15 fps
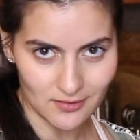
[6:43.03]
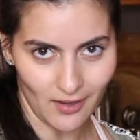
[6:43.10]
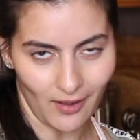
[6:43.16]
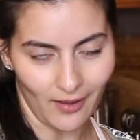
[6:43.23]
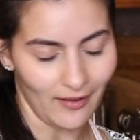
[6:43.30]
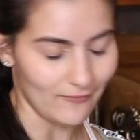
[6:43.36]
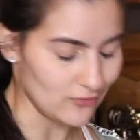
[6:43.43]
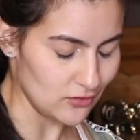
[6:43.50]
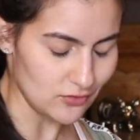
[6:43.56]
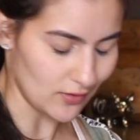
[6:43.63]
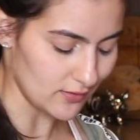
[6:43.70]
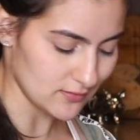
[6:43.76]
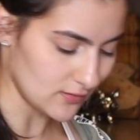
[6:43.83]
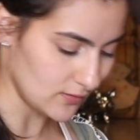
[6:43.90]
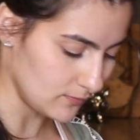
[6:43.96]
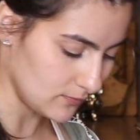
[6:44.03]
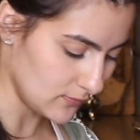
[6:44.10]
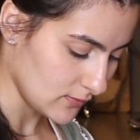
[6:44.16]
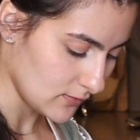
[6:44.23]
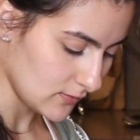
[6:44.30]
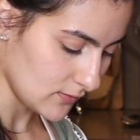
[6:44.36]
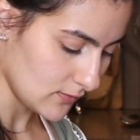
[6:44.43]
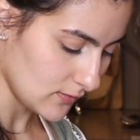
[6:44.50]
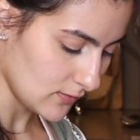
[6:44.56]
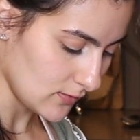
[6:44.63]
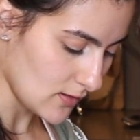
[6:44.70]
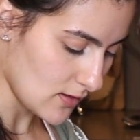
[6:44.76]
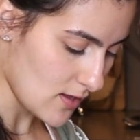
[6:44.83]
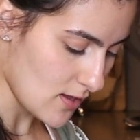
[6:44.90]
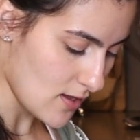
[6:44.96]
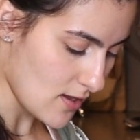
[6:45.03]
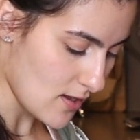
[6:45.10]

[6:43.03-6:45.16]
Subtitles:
I have to try